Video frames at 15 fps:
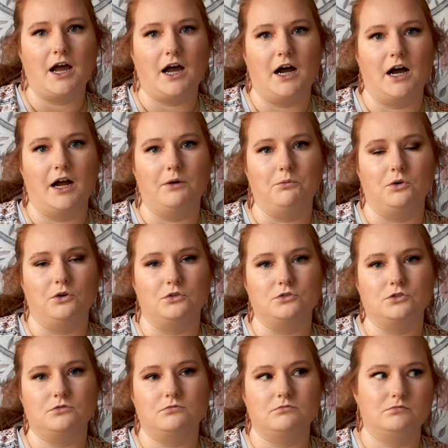I will
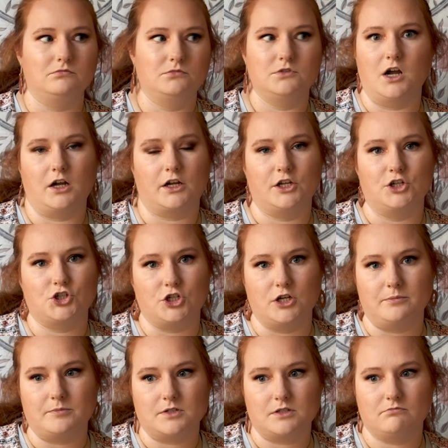not get
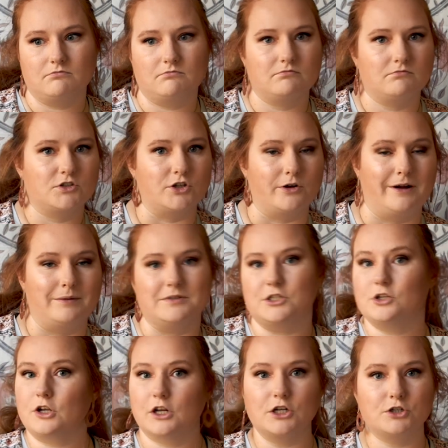chips. So I'm
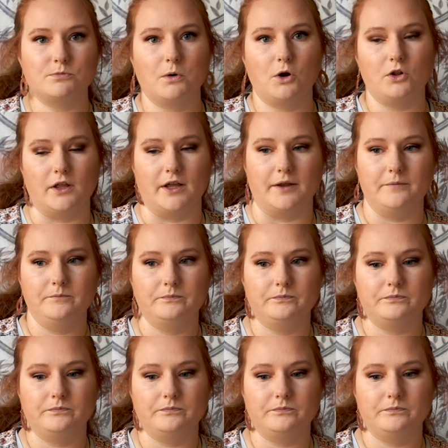still getting Chipotle,